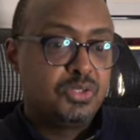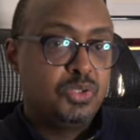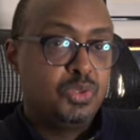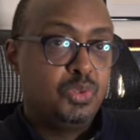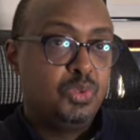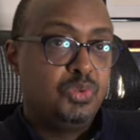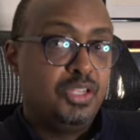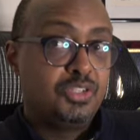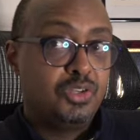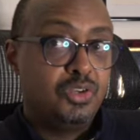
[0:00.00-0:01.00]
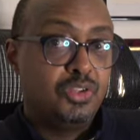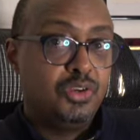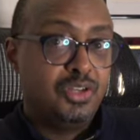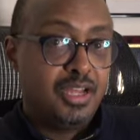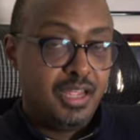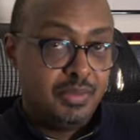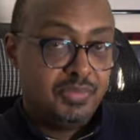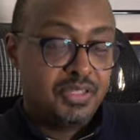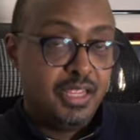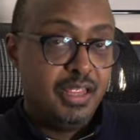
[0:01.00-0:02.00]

to these earlier times.